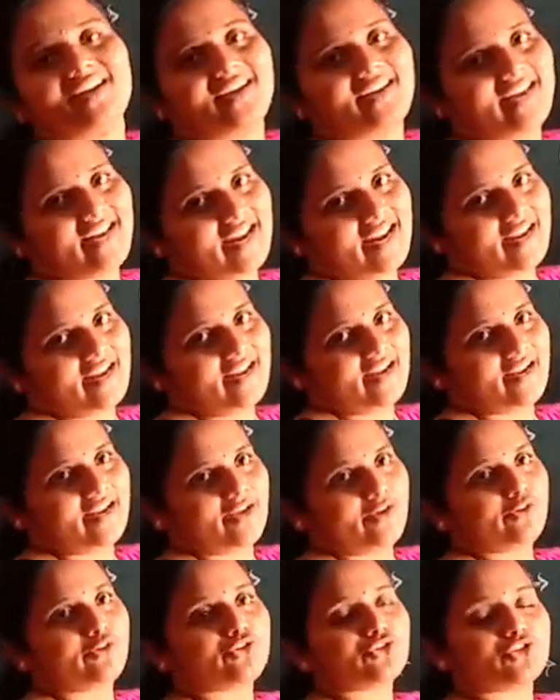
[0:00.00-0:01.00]
K.
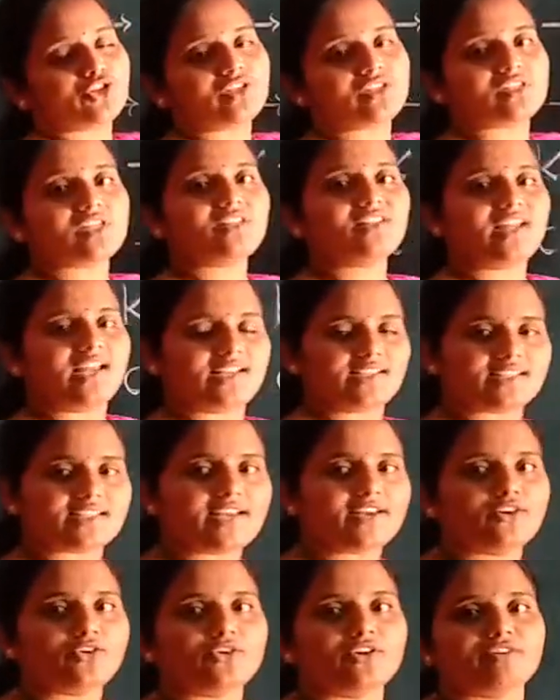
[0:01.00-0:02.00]
You know, children, the
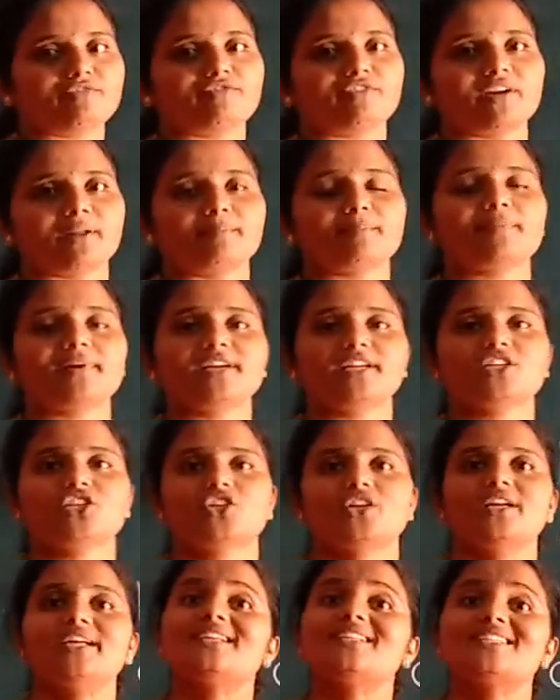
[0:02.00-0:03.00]
SI unit of
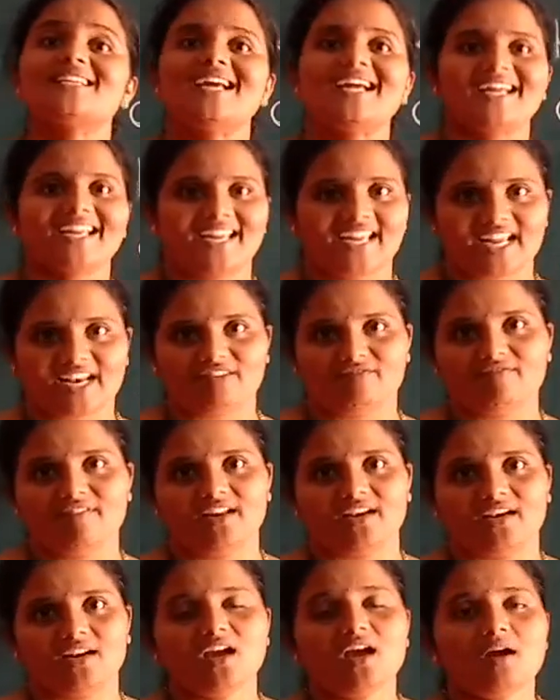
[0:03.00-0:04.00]
temperature is
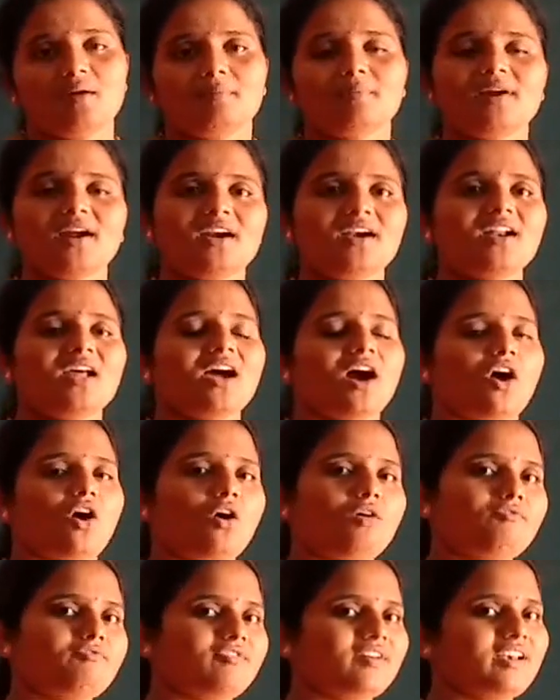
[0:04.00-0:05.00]
Kelvin. But
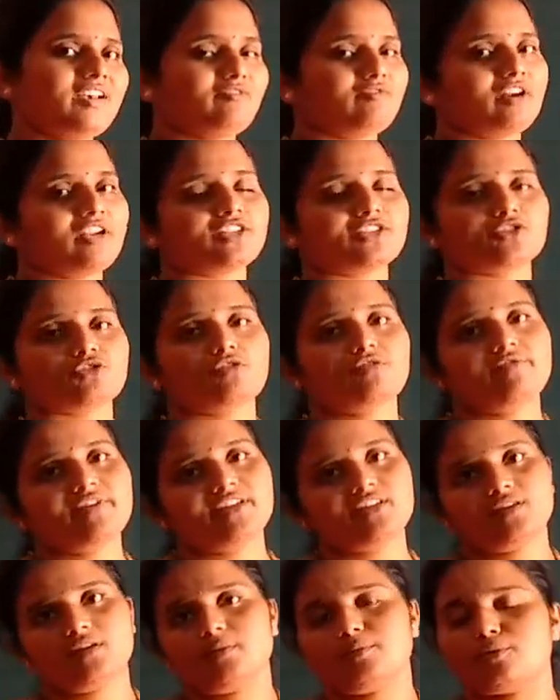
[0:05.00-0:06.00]
often while
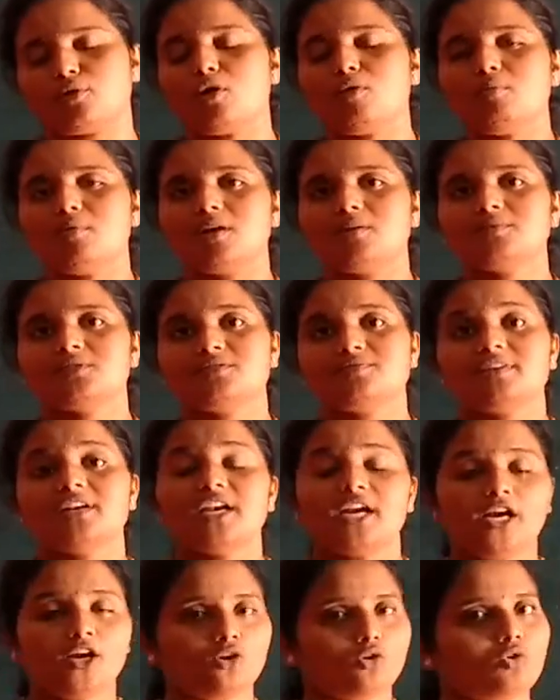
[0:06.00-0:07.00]
solving the problems, we
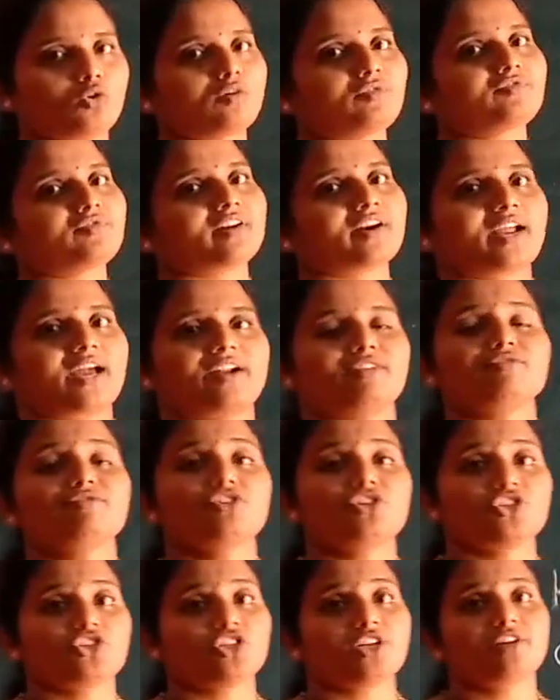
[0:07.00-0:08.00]
need to go for
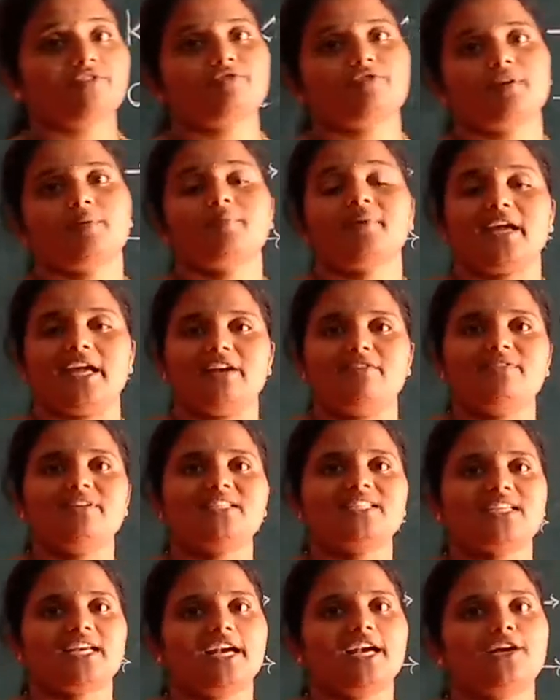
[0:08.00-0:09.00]
conversion from Kelvin
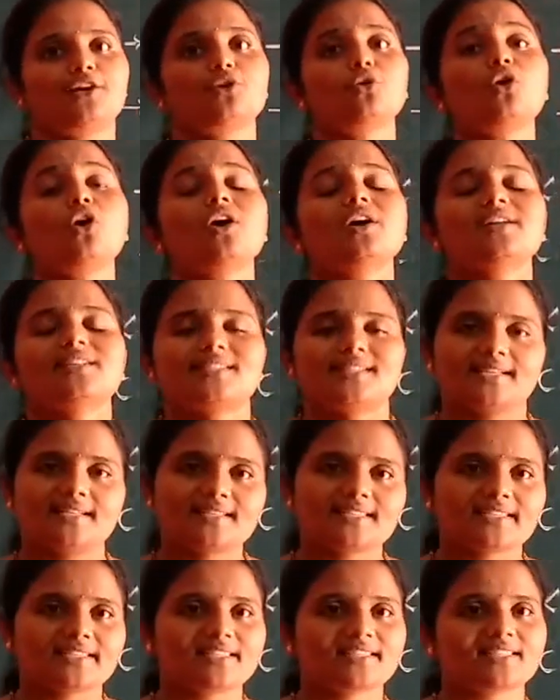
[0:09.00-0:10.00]
scale to
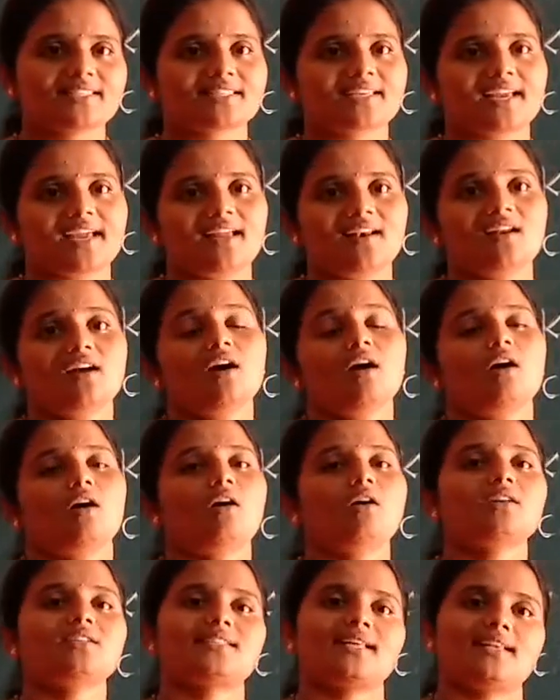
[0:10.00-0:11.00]
Celsius scale
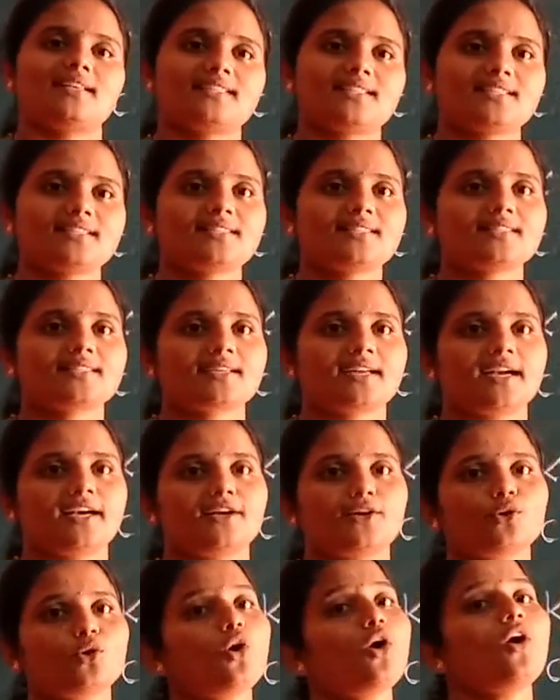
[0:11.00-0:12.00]
or Celsius scale
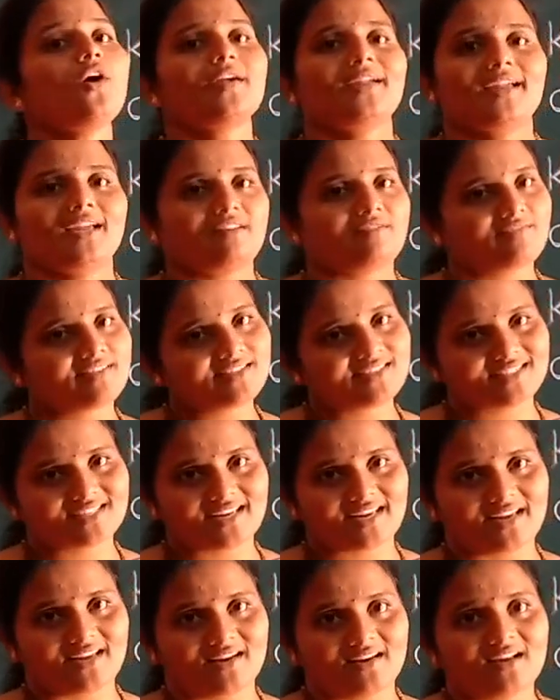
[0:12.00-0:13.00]
to Kelvin
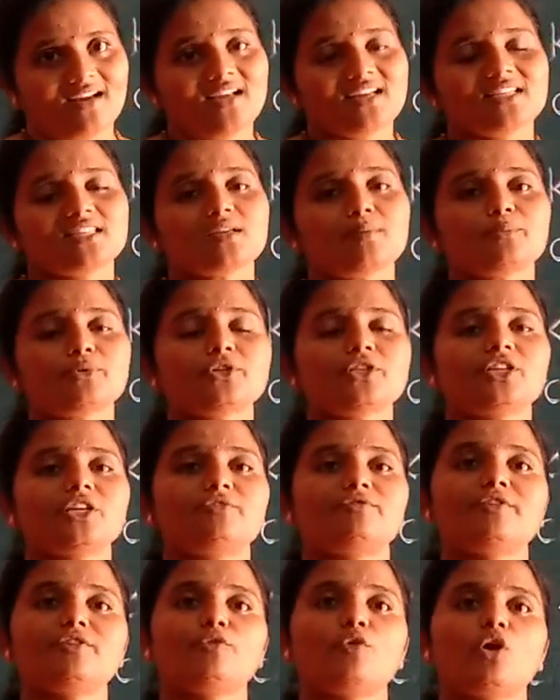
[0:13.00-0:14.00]
scale. Suppose if
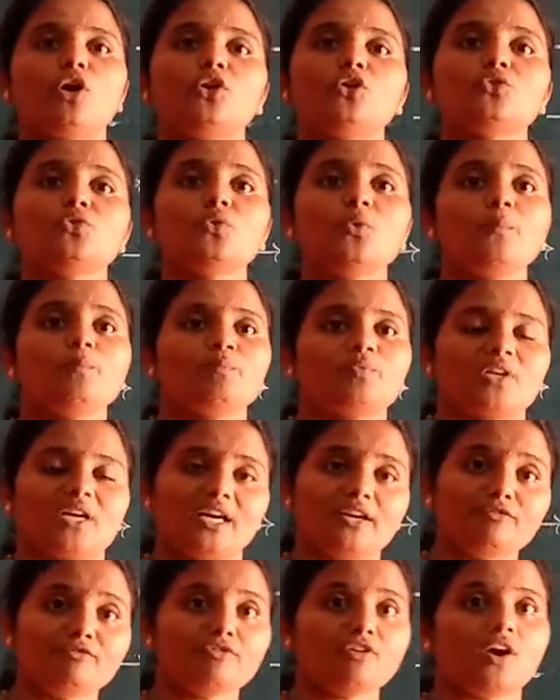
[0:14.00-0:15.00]
we want to
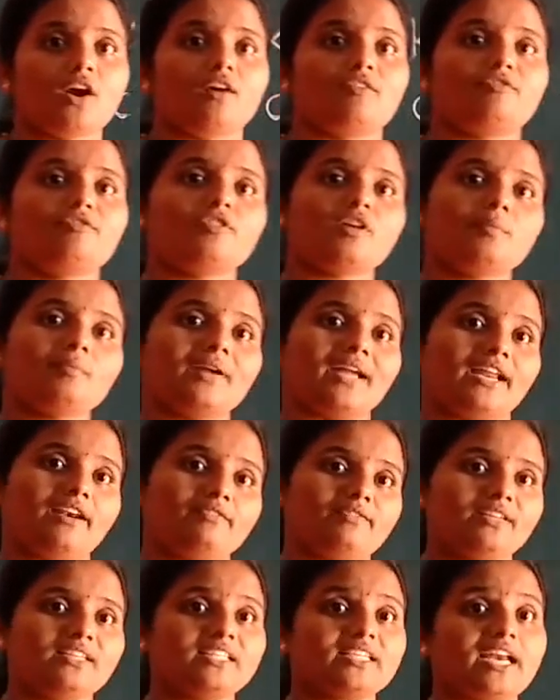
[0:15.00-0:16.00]
convert from
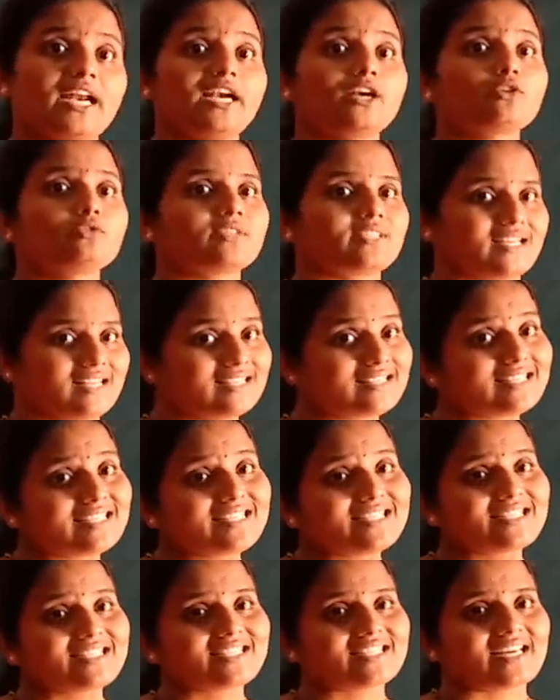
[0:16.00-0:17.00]
Kelvin scale to
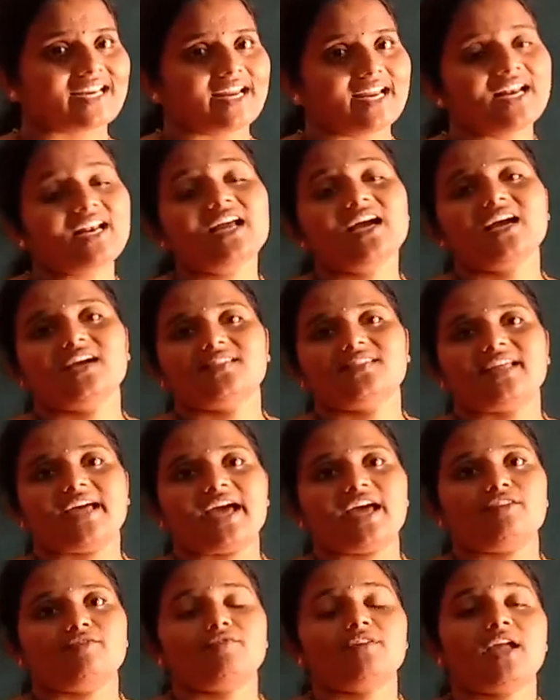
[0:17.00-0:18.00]
Celsius scale,
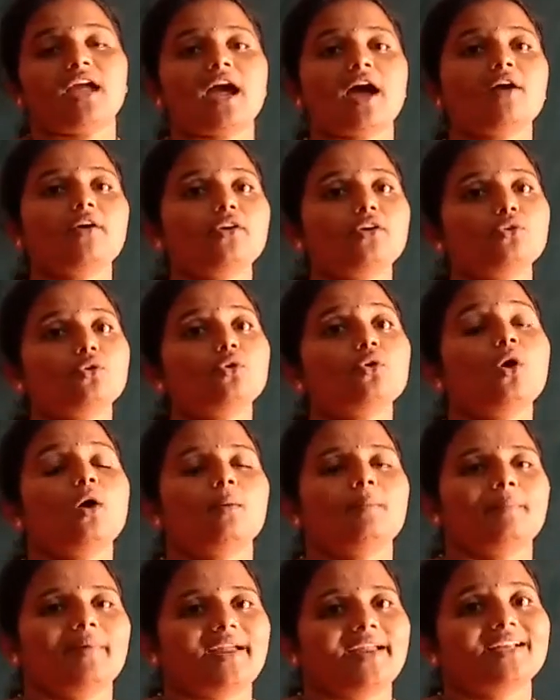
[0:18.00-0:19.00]
then we have to
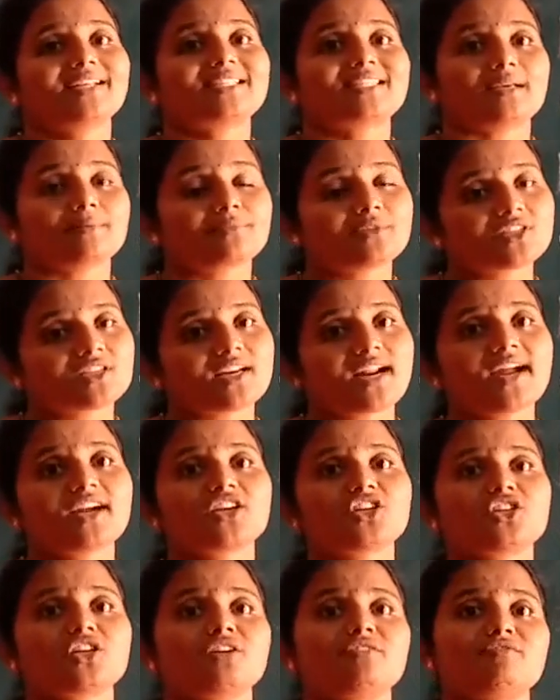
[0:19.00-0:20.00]
make
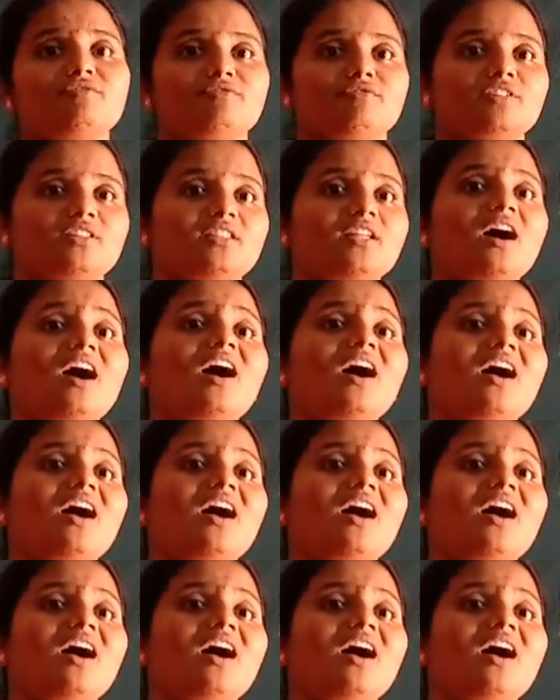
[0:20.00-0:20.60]
subtraction with the